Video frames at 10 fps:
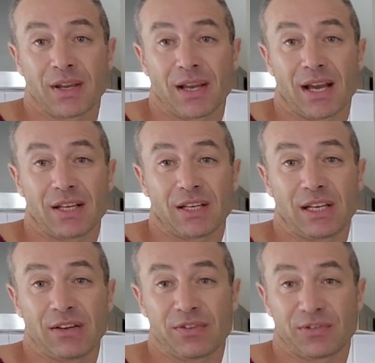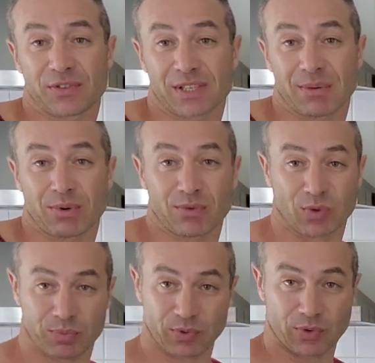And if someone
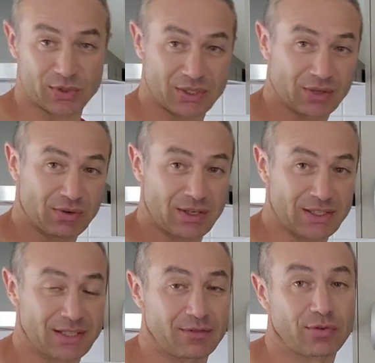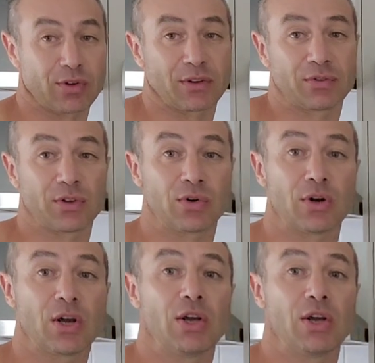would put those ingredients in front of you,